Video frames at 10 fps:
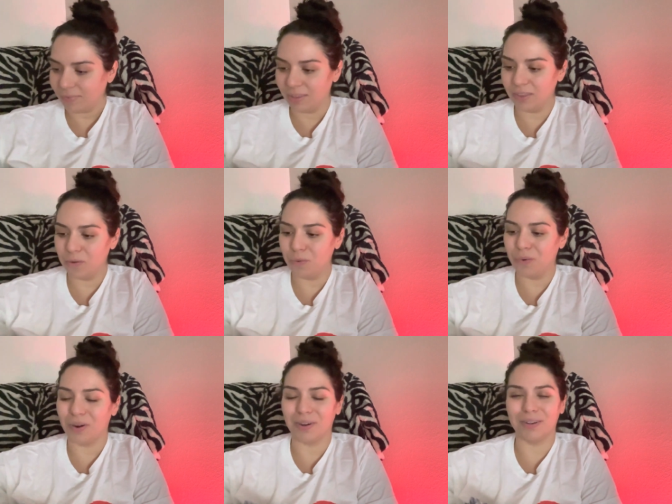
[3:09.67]
The
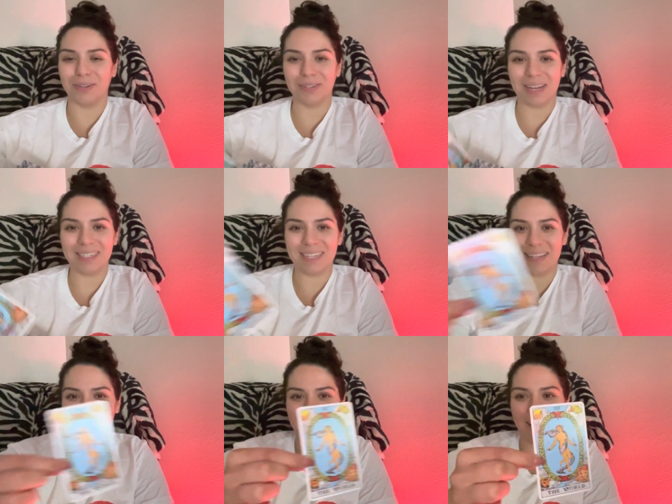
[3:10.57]
world. I said
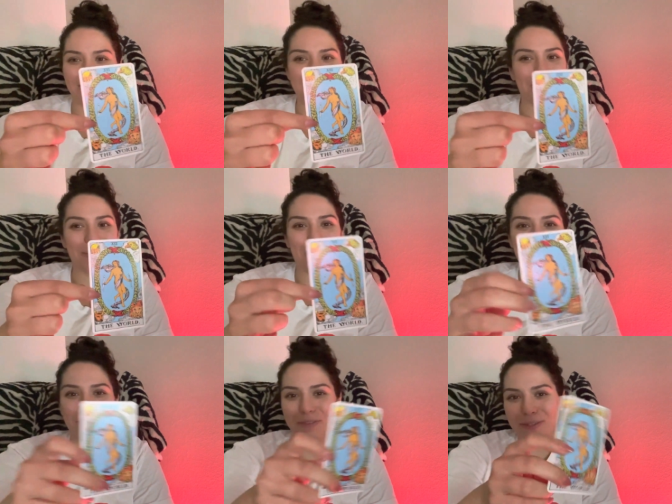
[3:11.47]
that everything was
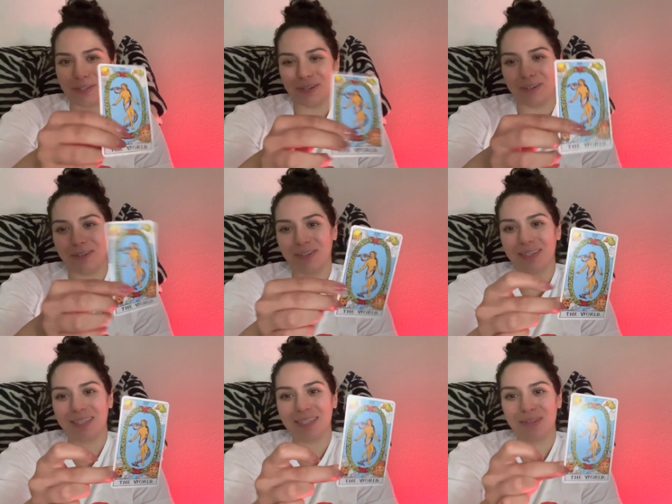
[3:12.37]
coming full circle.
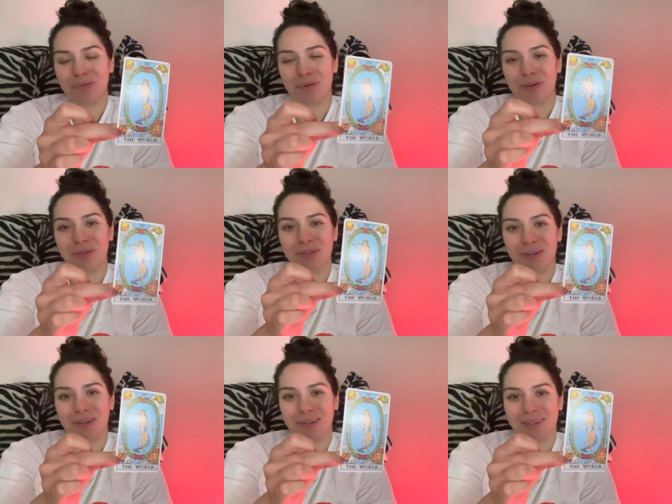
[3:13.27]
This is the world
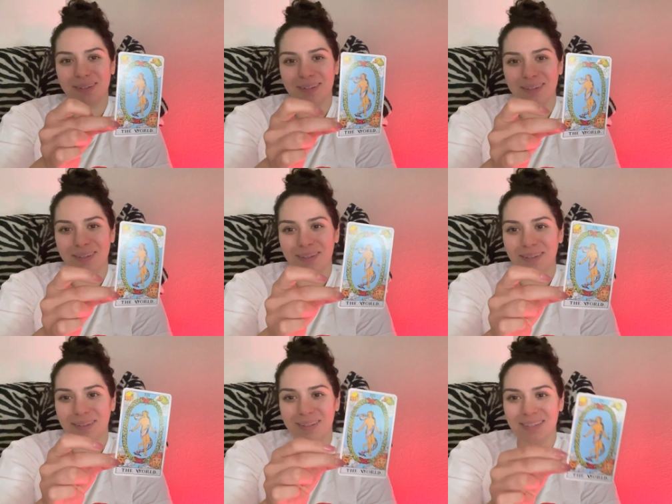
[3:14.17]
card.
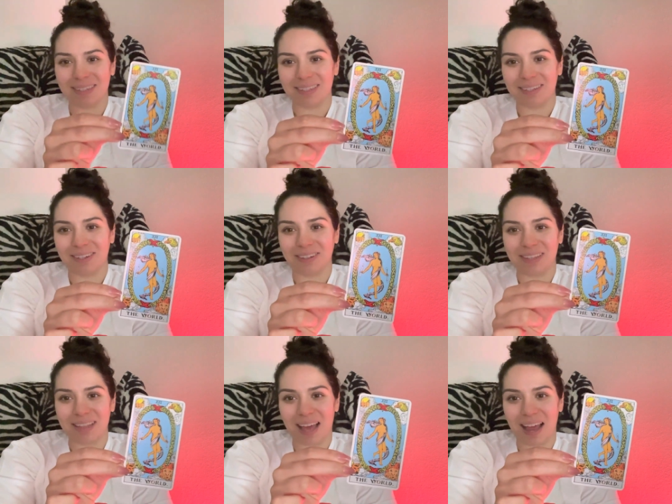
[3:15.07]
This is literally
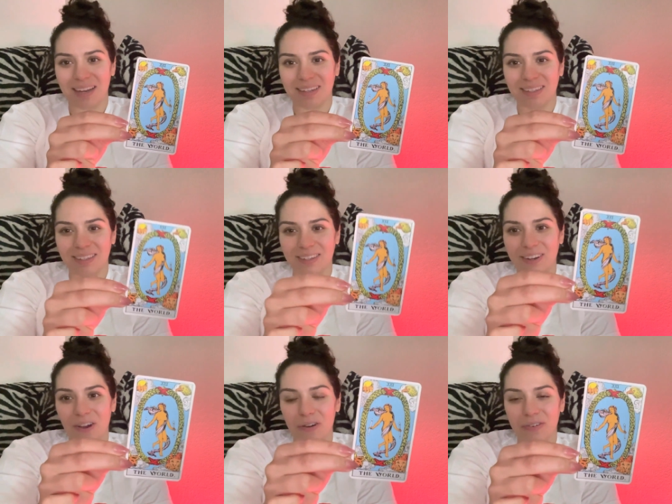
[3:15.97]
that, you
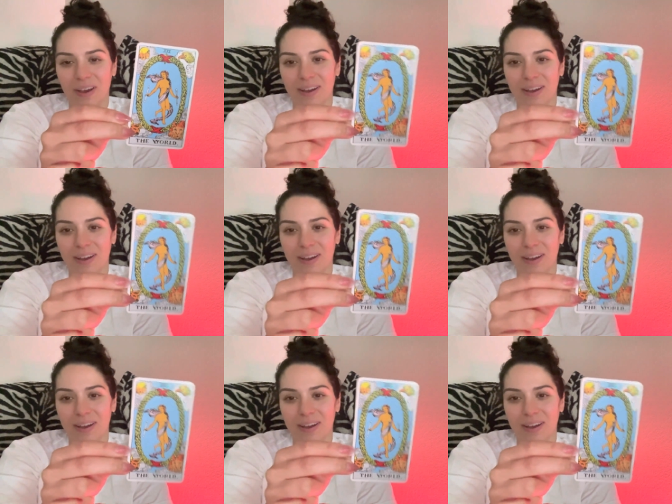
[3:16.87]
know.